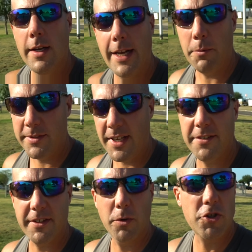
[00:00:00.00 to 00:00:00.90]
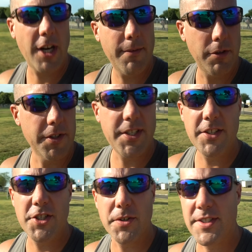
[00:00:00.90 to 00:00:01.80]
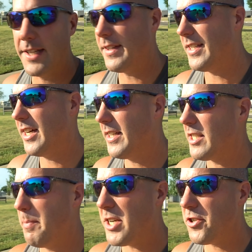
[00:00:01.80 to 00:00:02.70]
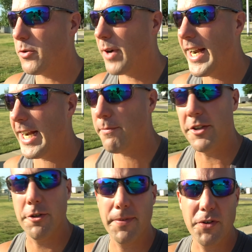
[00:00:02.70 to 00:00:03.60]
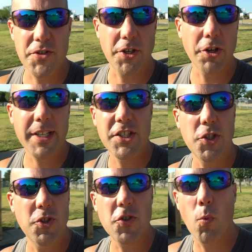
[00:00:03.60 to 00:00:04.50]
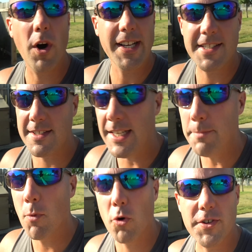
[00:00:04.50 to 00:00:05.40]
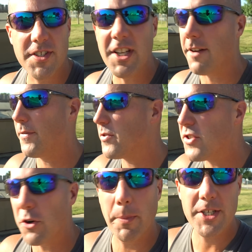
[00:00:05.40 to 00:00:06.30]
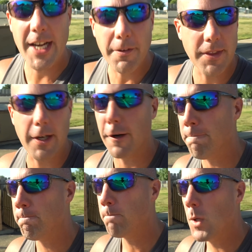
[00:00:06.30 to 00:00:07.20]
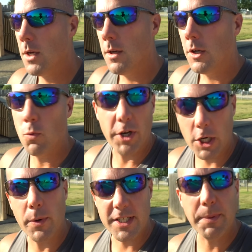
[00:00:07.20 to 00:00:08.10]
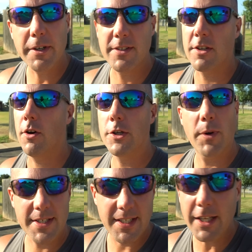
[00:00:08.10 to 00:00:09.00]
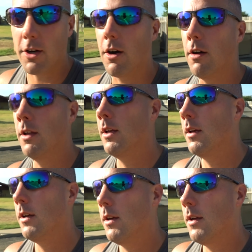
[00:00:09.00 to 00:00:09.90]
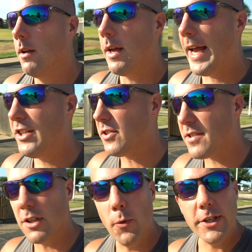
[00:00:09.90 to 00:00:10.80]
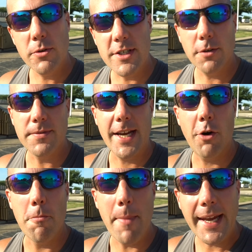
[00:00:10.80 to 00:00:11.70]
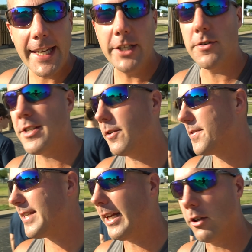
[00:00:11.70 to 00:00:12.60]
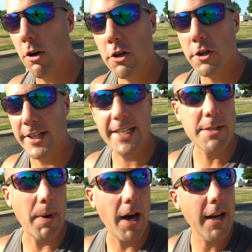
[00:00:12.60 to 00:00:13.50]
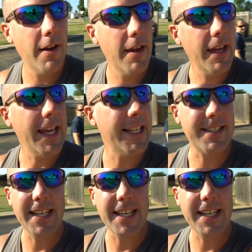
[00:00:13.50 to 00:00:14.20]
I would say slow travel is easier said than done, especially right after you first start, because you just want to see more stuff. There's so much out there. You want to go experience it all. You want to see it all. And just slowing yourself down, making yourself stay longer at each spot, it's